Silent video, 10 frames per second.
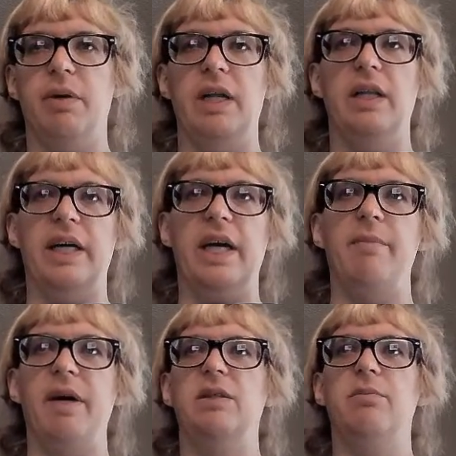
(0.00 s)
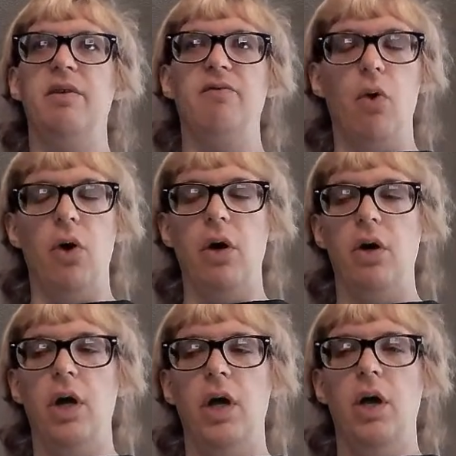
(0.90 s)
But like I mentioned
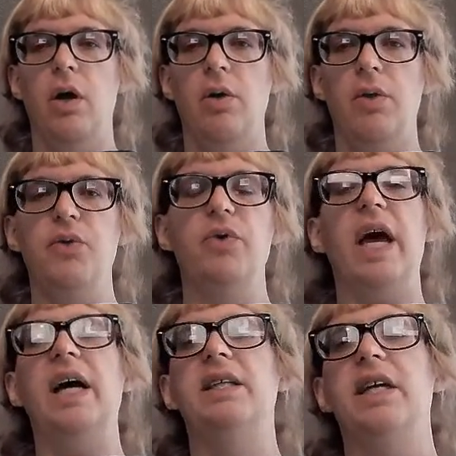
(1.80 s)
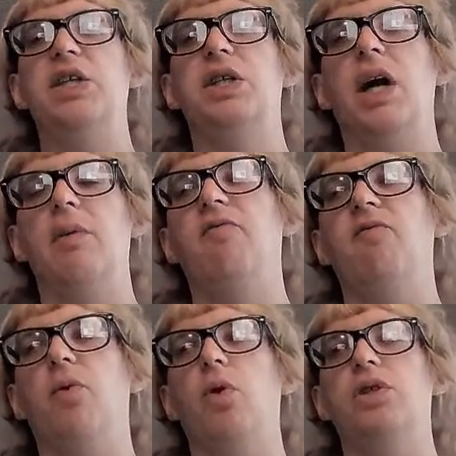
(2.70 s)
before, through taxation, I'm
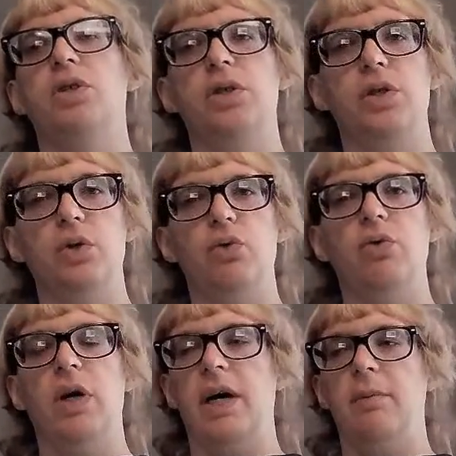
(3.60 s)
forced to